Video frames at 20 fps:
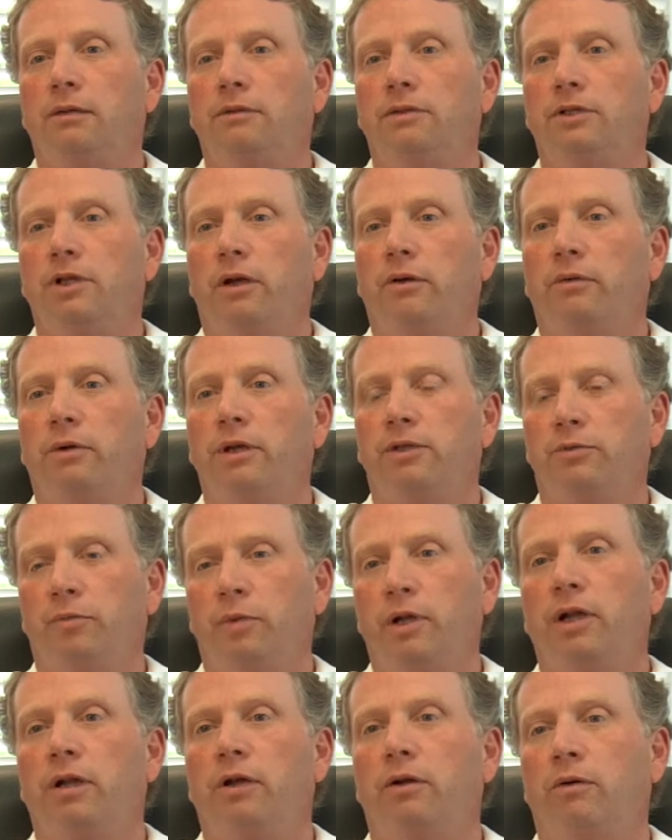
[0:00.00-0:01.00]
So it's
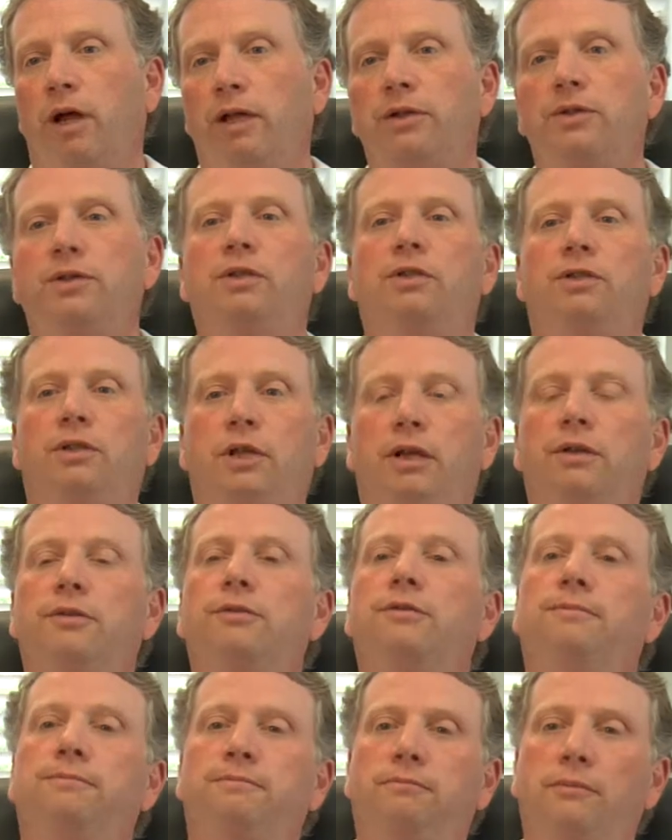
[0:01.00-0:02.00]
been a great
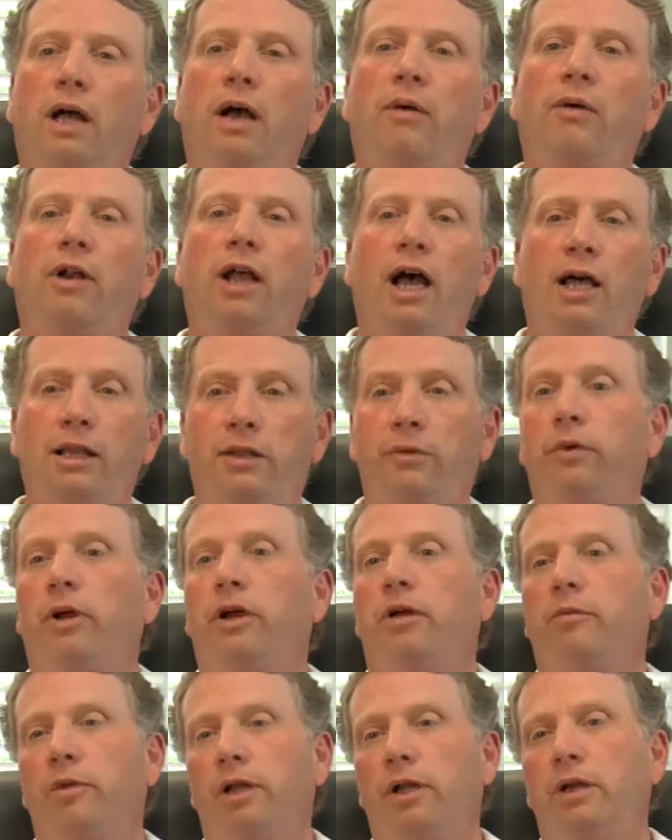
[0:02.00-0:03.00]
success. I would highly
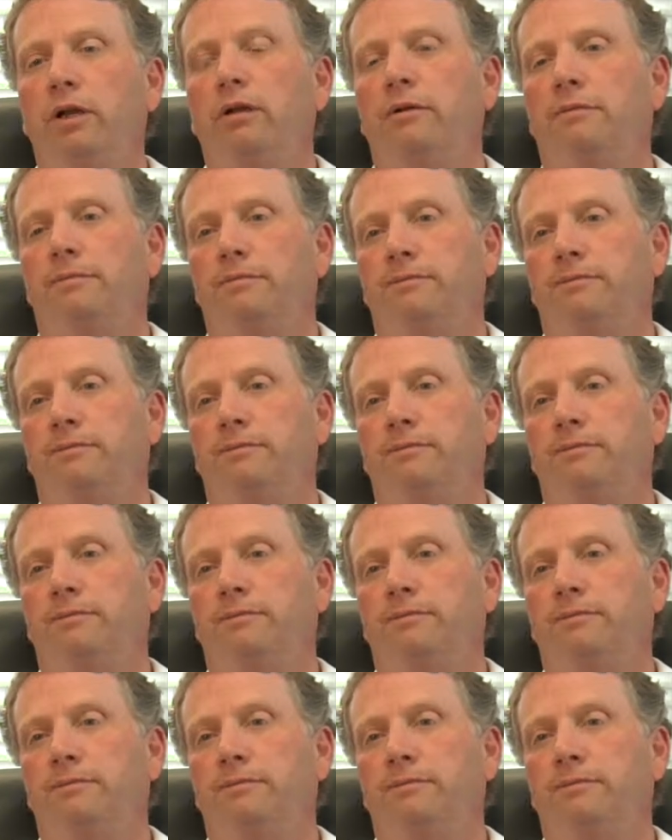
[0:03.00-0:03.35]
recommend it.